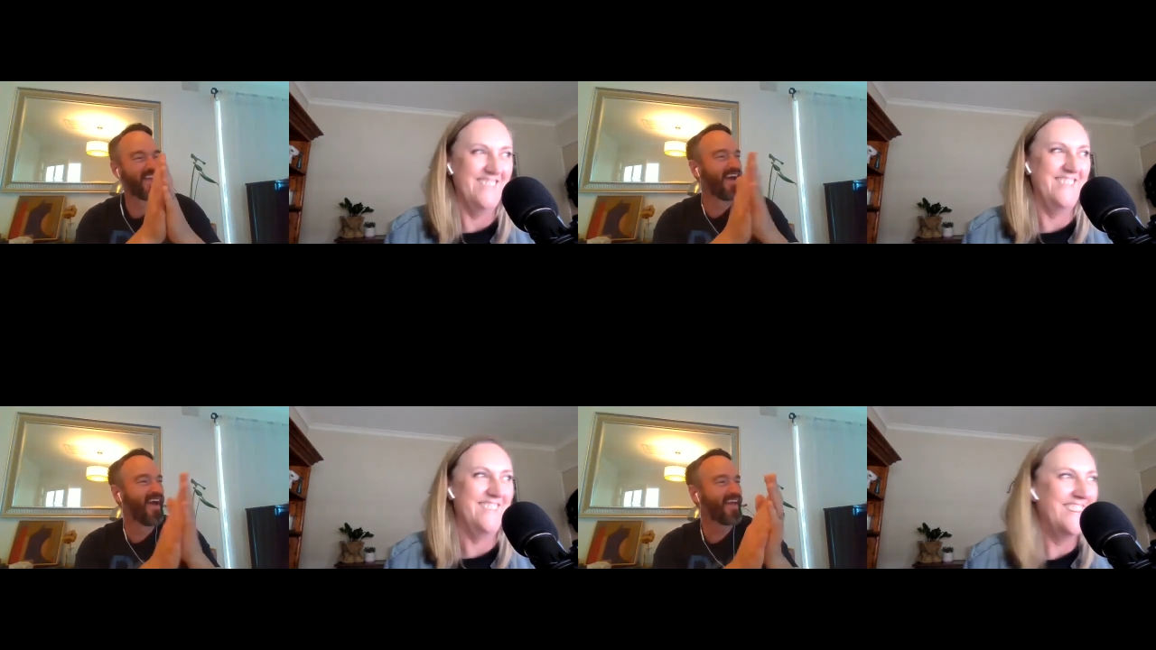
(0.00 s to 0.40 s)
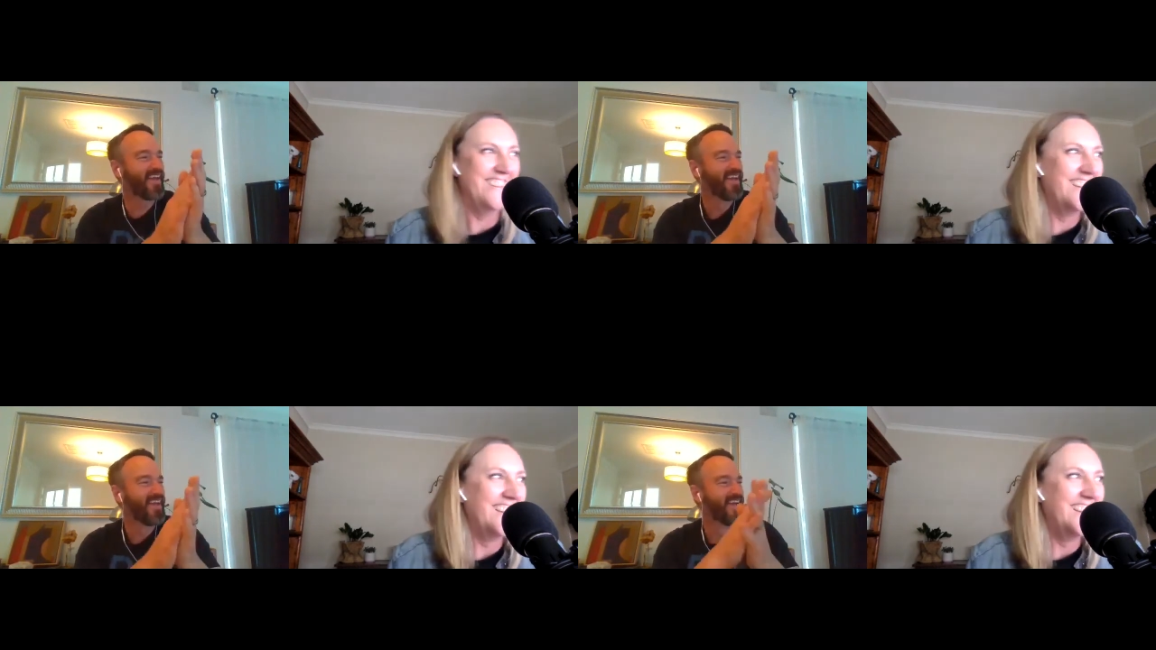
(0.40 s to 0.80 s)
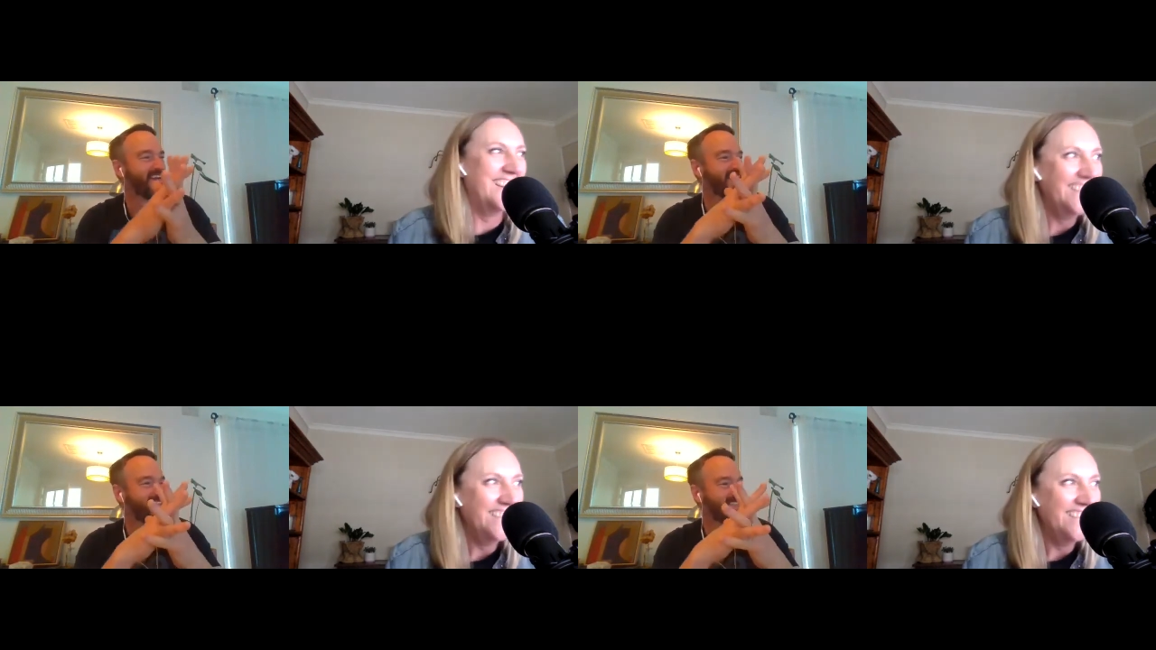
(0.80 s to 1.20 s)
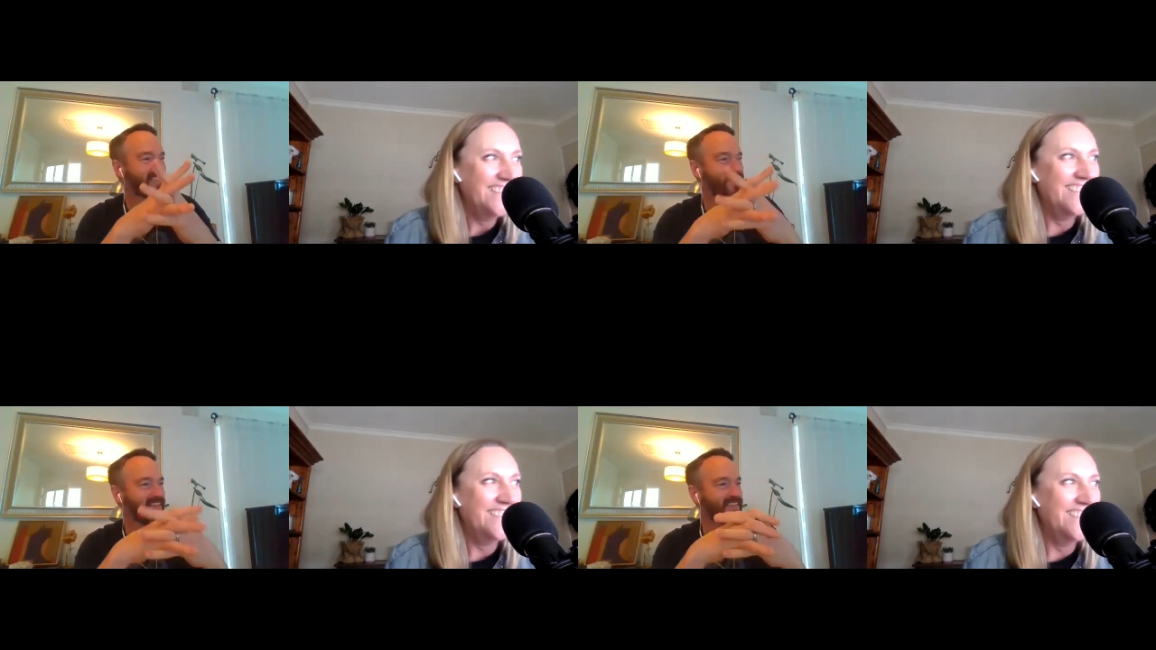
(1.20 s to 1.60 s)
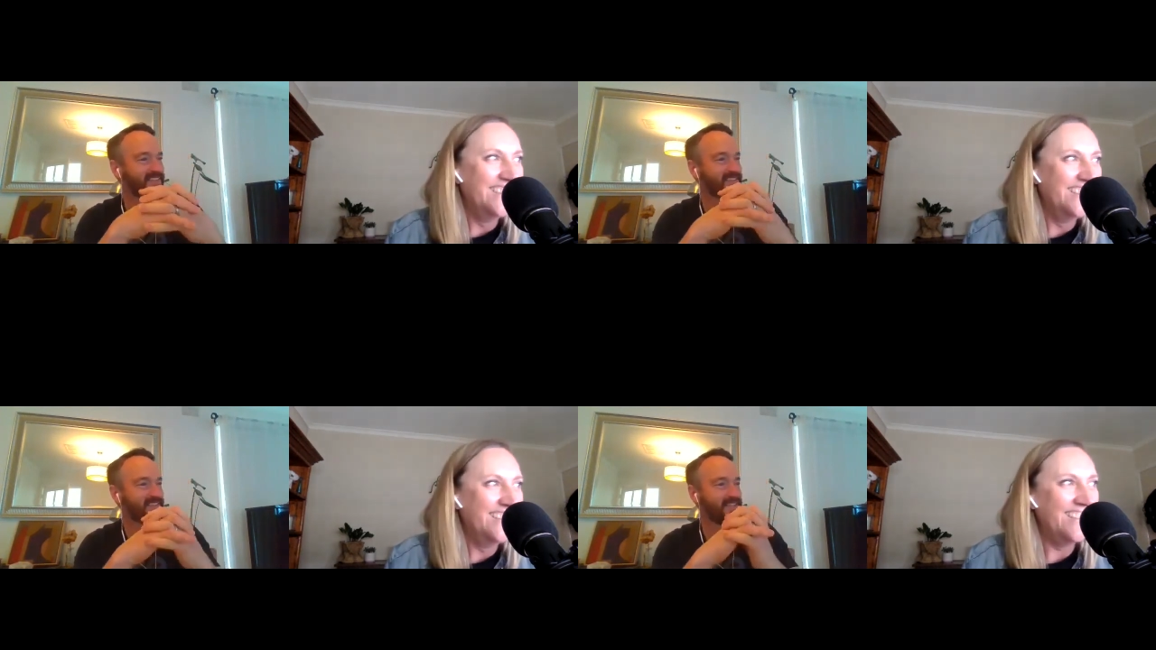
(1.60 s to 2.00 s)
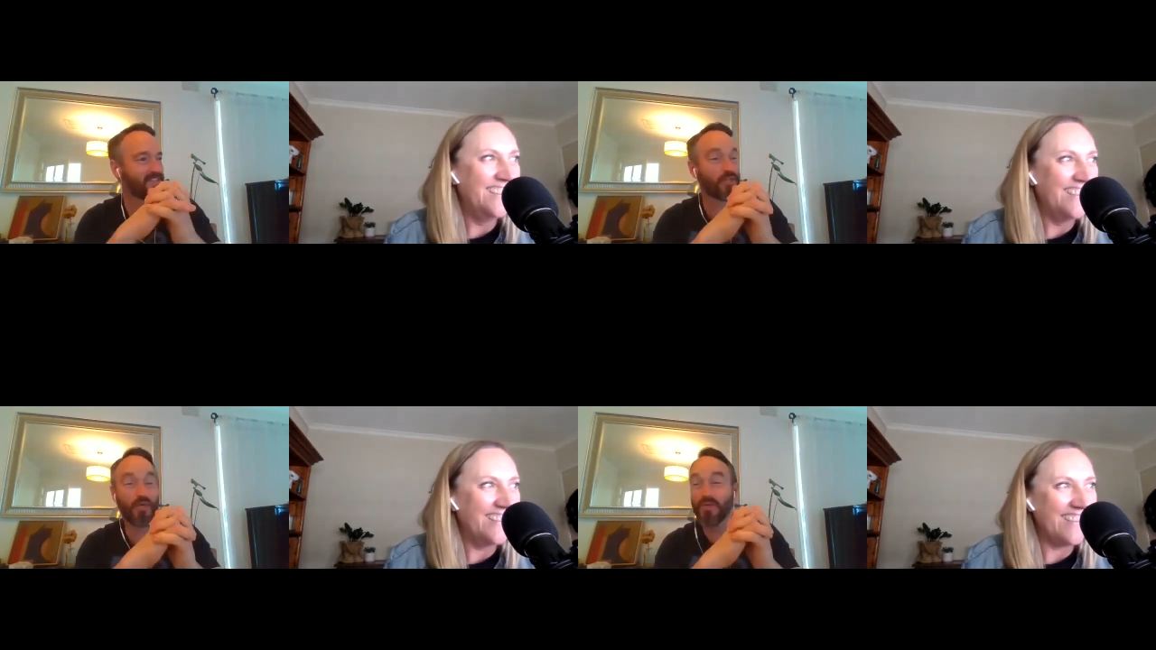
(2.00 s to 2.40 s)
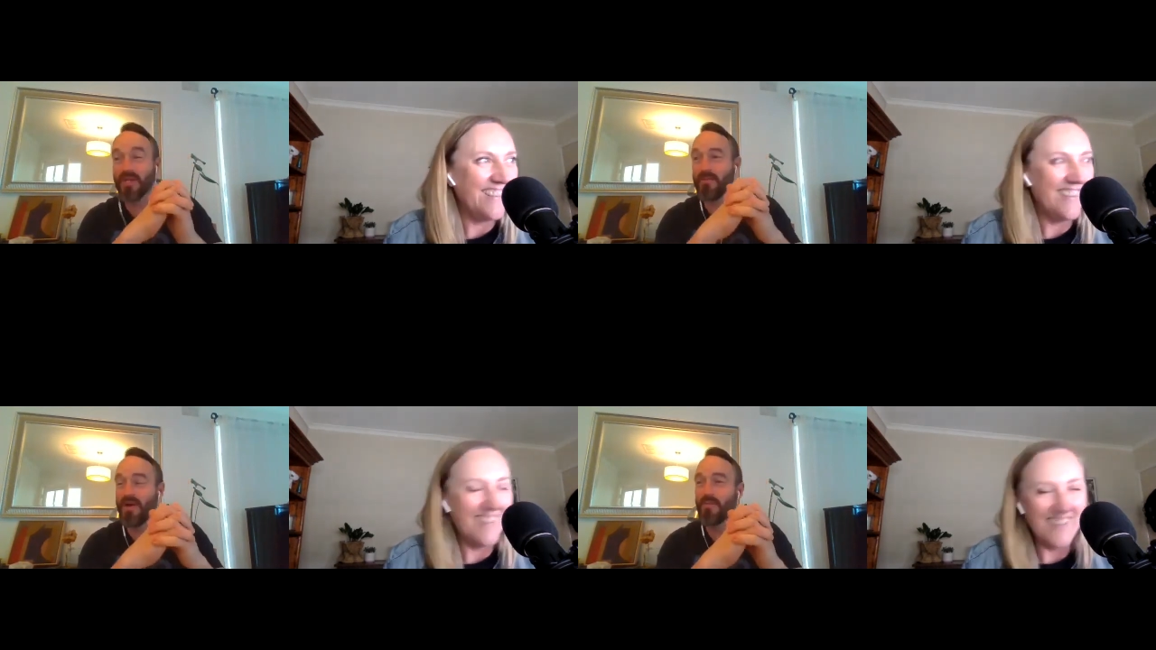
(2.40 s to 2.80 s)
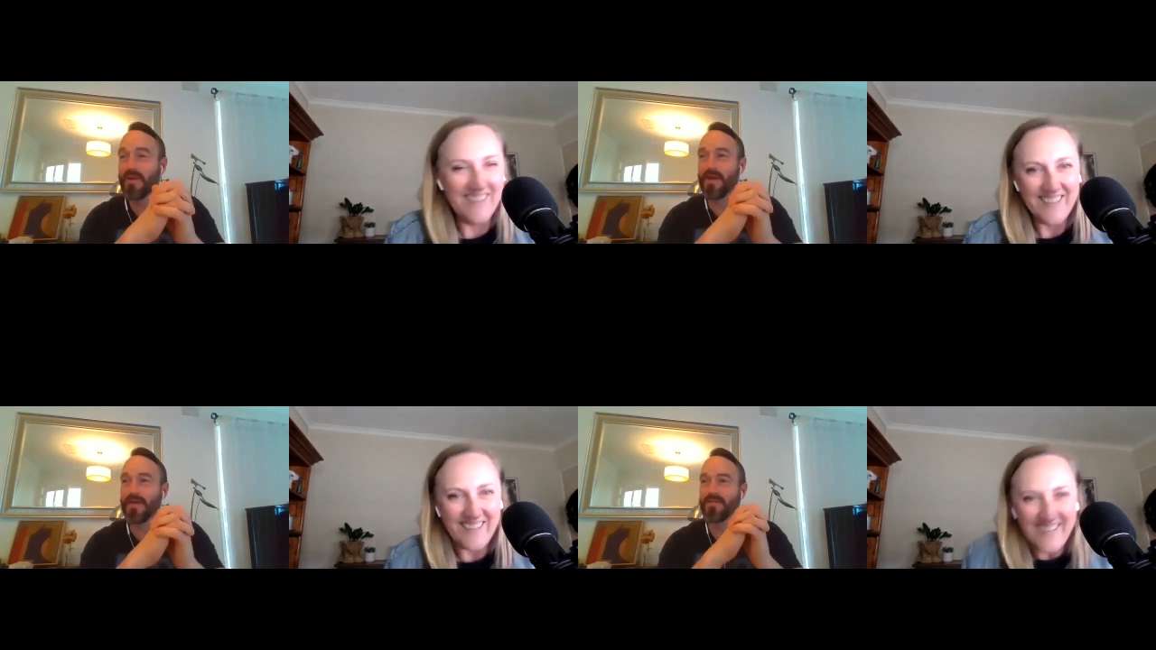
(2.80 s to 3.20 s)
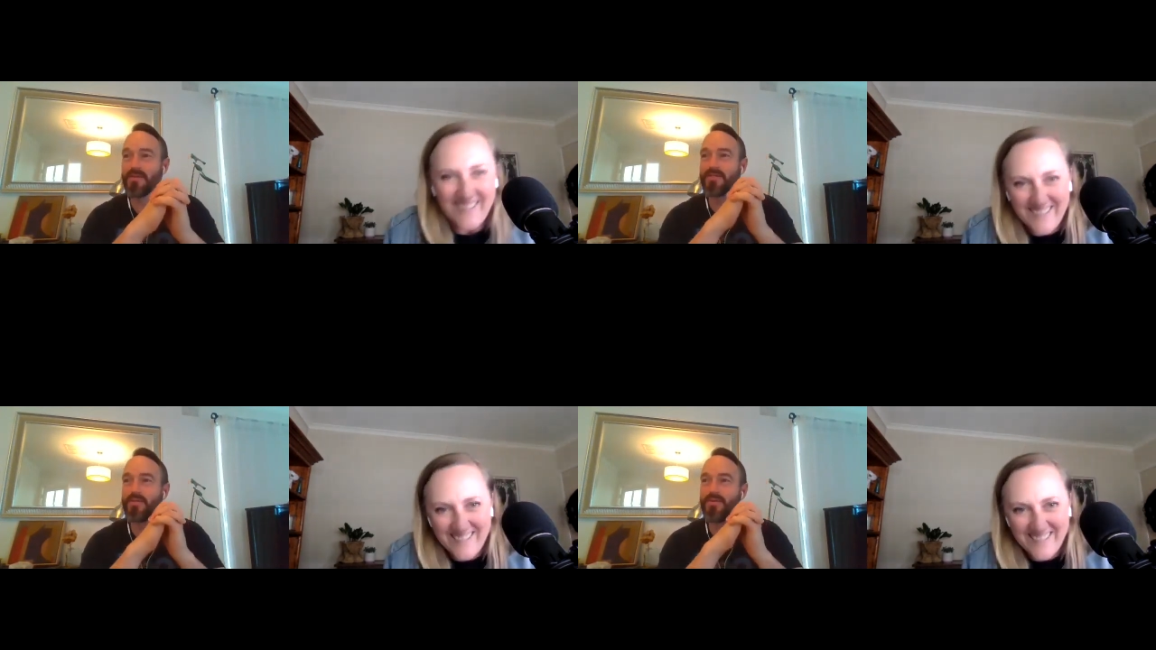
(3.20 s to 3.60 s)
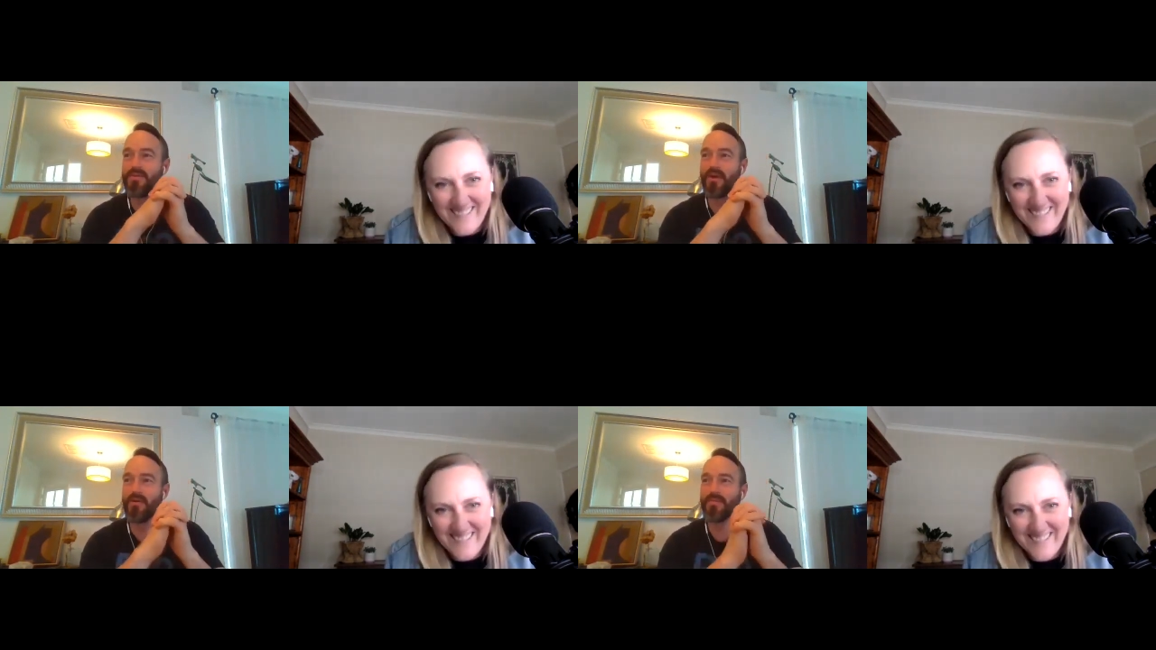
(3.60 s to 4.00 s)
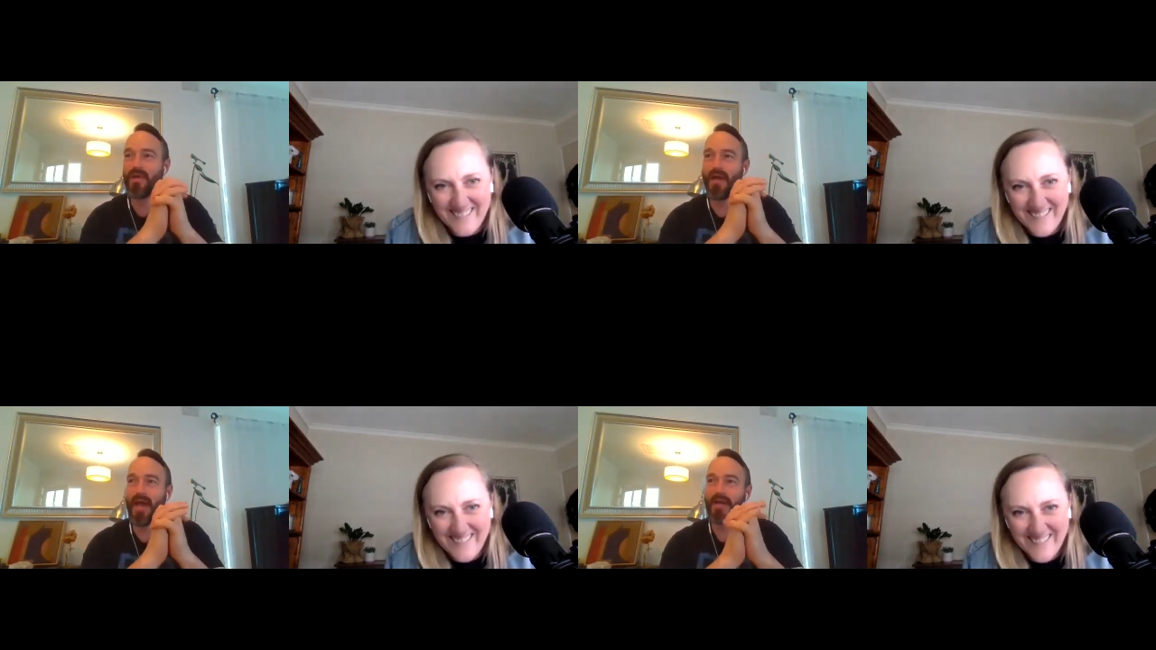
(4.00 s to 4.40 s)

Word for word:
Speaker 1: Uh-huh. This is a, this this could come up one day, so it's good that I'm